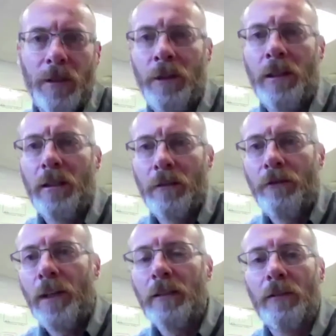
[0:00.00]
know, we, we can
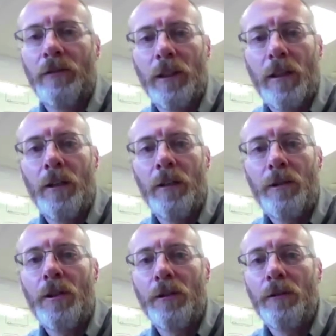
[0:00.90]
effectively
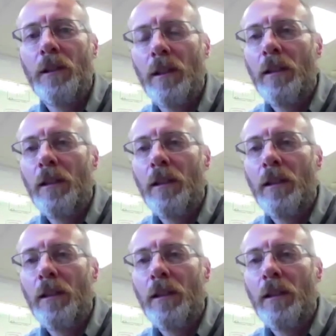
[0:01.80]
coach you